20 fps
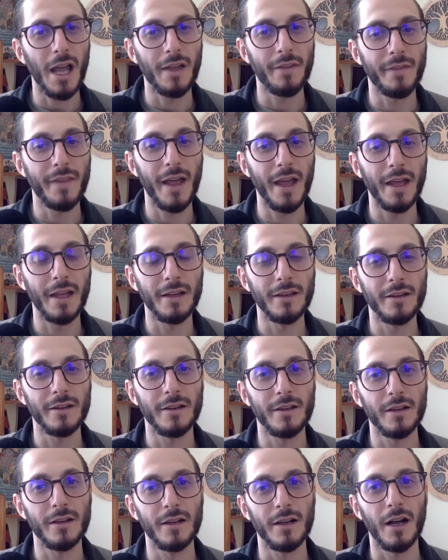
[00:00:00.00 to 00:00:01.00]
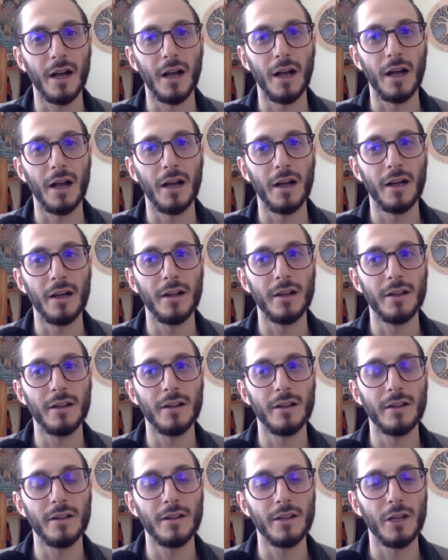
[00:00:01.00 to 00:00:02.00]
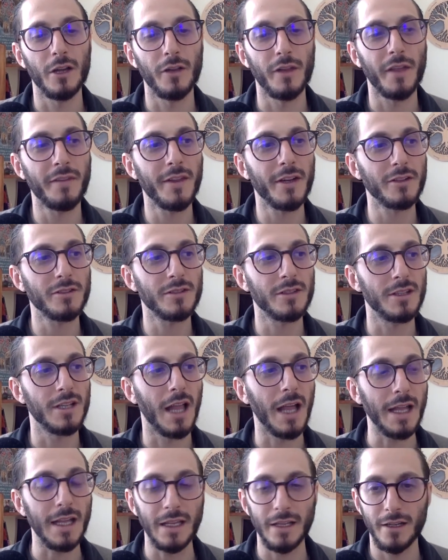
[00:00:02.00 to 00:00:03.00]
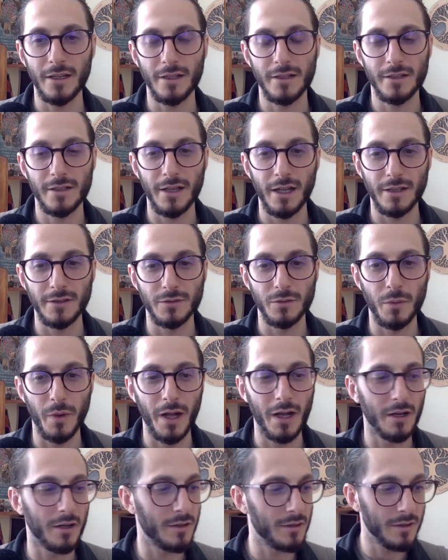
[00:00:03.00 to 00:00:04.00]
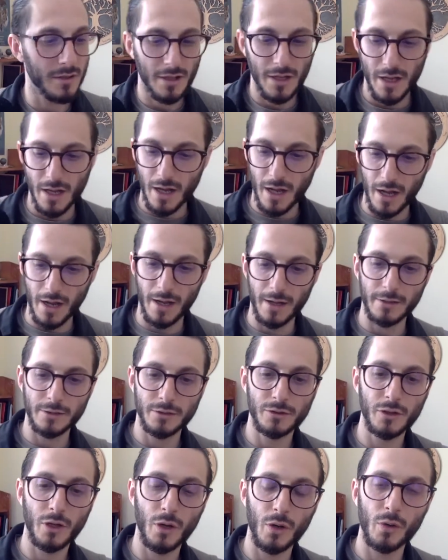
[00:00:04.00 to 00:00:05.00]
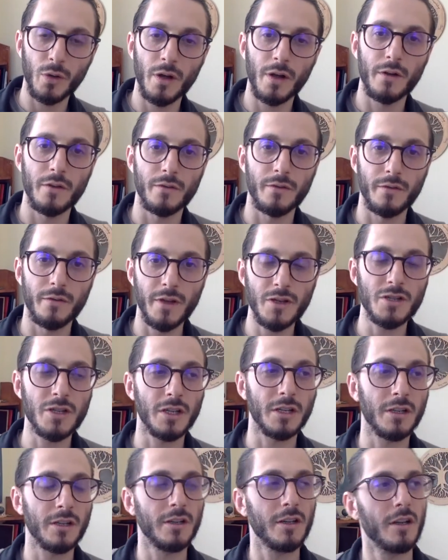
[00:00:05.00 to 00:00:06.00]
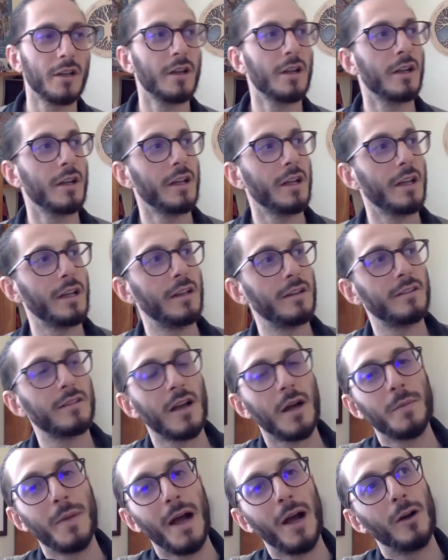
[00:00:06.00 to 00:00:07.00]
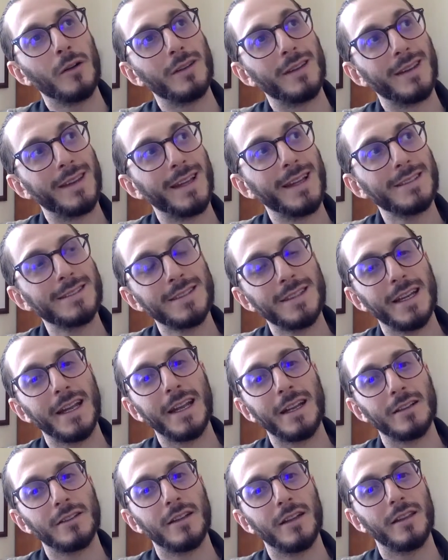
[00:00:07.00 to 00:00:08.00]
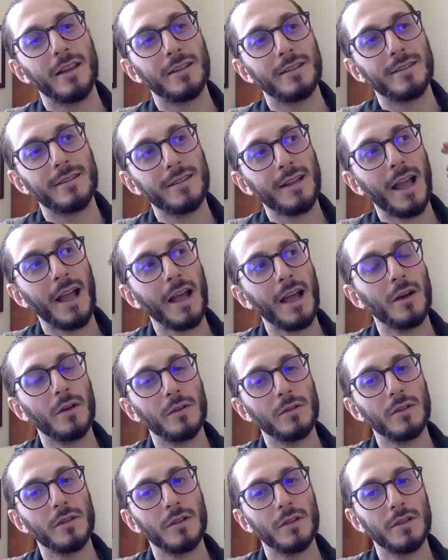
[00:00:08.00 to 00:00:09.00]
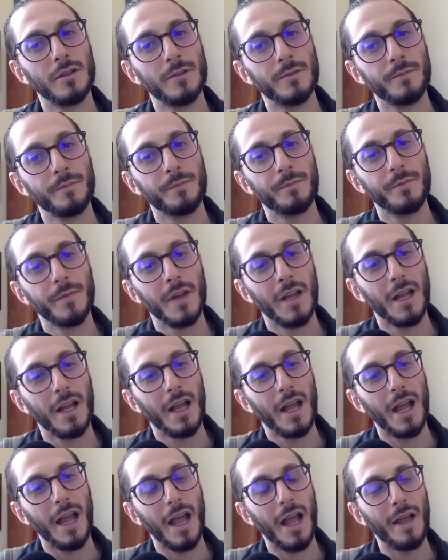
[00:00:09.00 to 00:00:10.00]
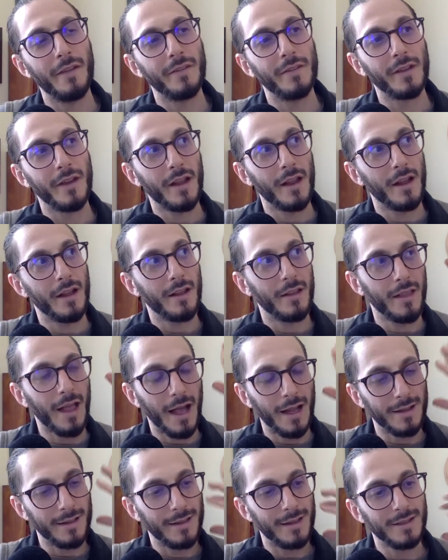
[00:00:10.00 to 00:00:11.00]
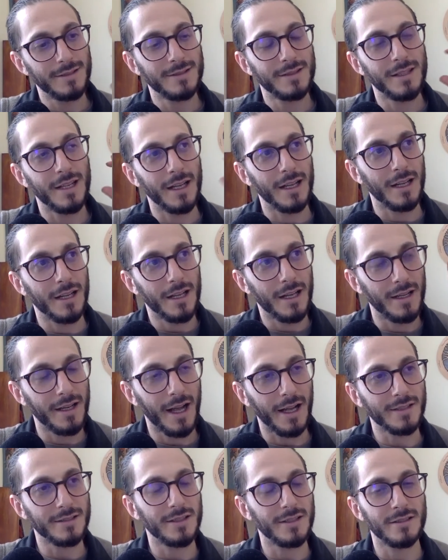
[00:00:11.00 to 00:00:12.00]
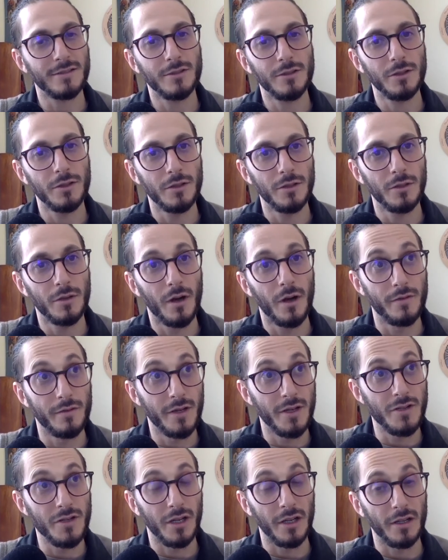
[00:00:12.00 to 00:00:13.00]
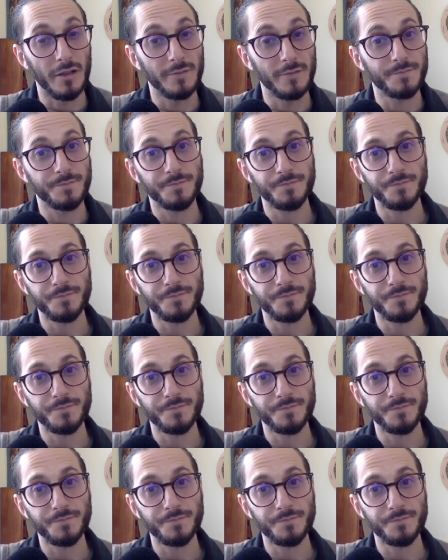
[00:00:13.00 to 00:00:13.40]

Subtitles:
and then then there's light as well. So vision is about listening to the sound, and that listening connects us to a vision.